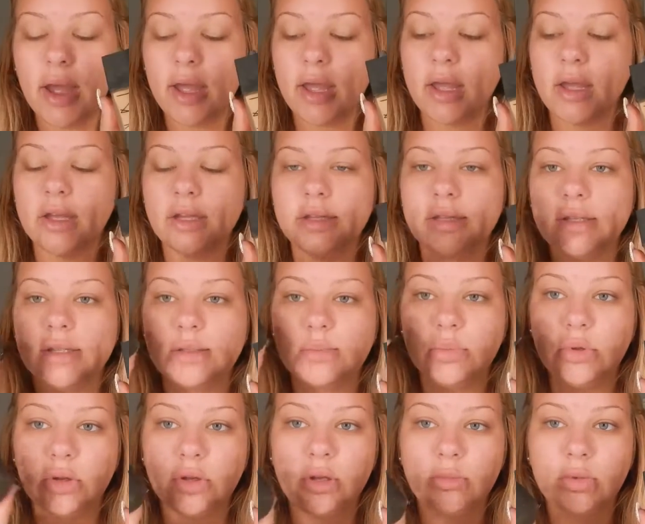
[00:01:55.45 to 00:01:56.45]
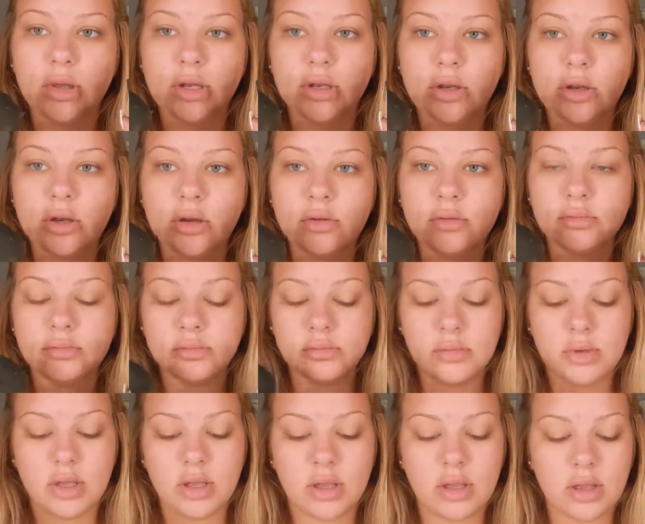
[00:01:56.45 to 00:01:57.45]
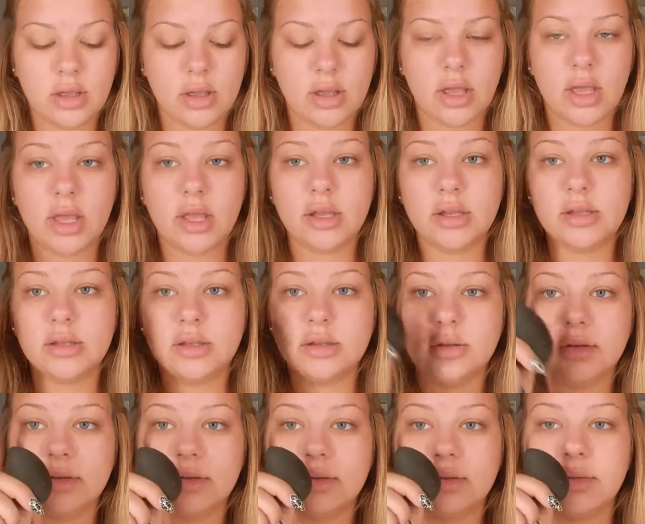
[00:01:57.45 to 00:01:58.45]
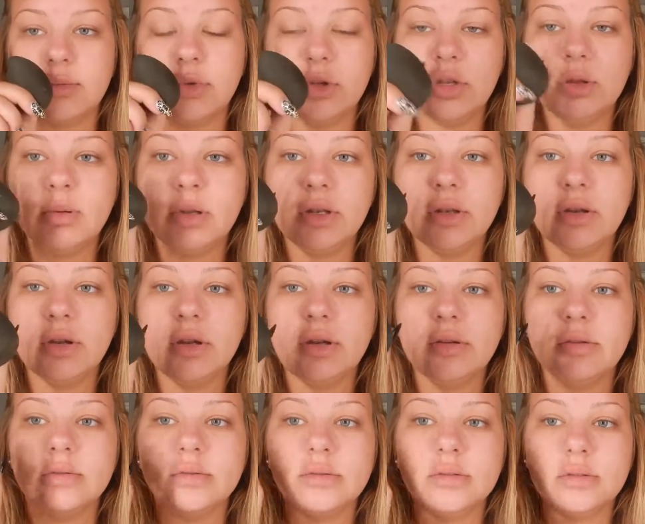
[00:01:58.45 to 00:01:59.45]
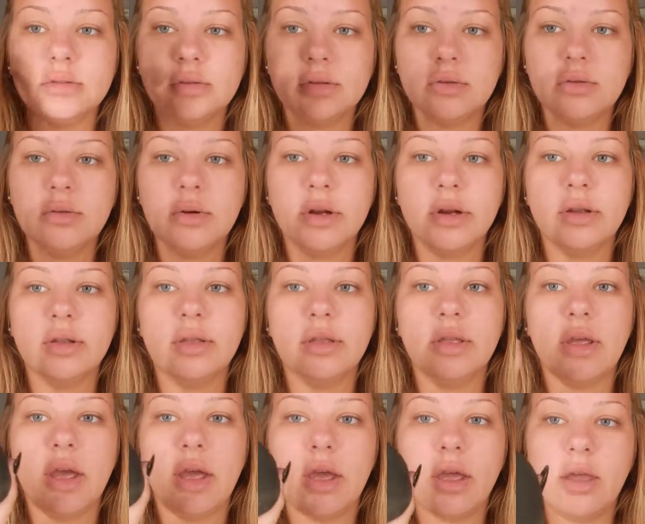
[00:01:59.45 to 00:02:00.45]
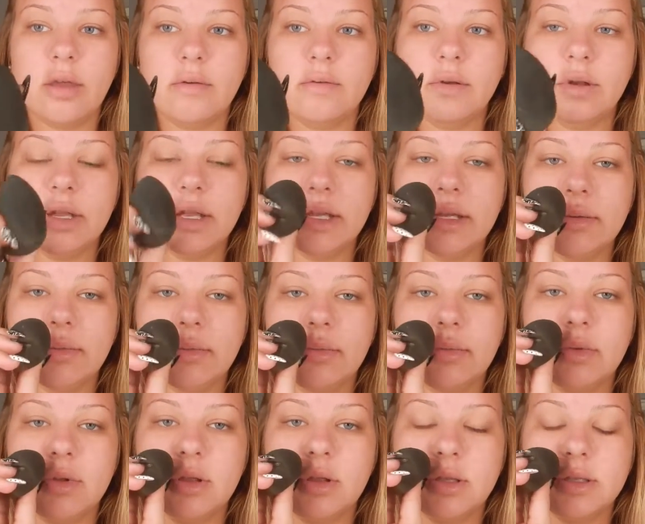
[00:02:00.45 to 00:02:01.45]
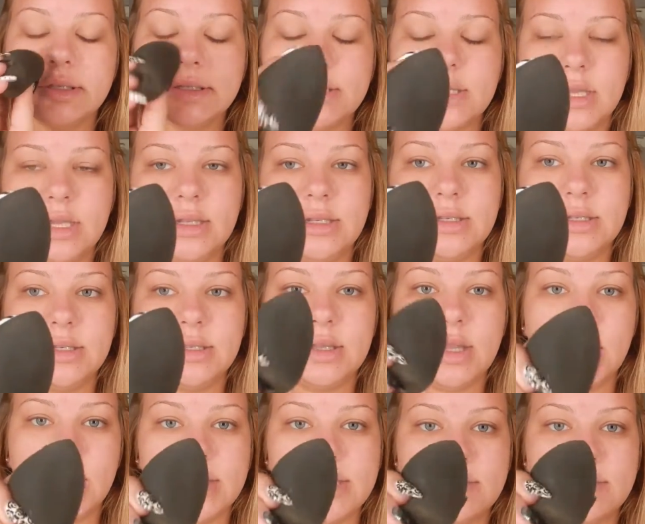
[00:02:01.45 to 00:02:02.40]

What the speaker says: And this Beauty Blender. And Beauty Blender, so worth every cent that I